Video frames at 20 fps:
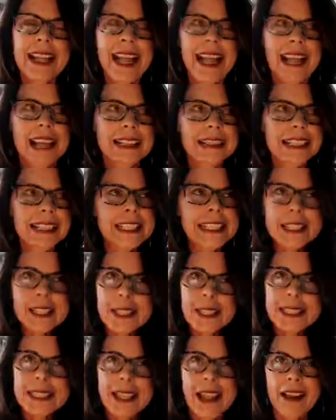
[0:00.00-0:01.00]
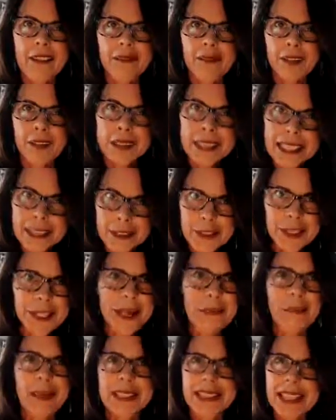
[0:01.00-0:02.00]
and use that for
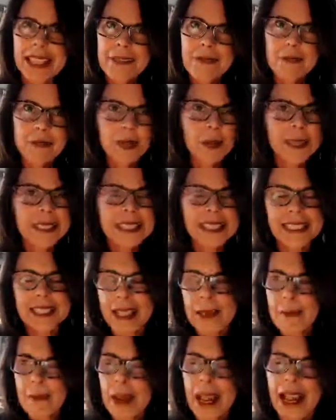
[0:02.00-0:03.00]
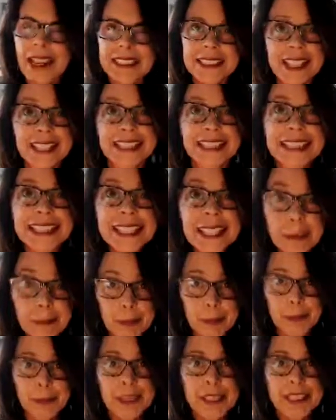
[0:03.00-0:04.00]
leadership and influence and impact and
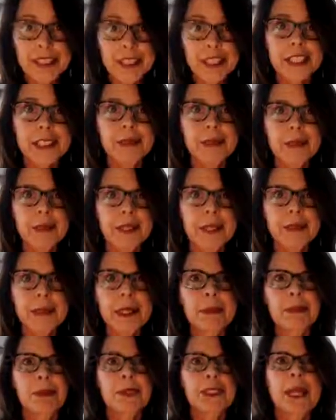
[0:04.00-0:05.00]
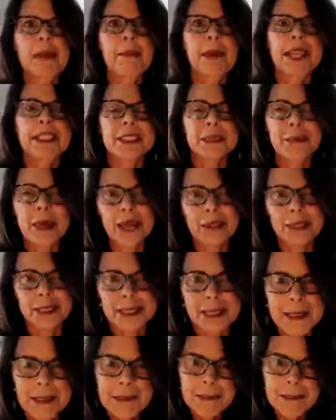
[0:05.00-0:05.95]
deeper relationships with the people that matter most.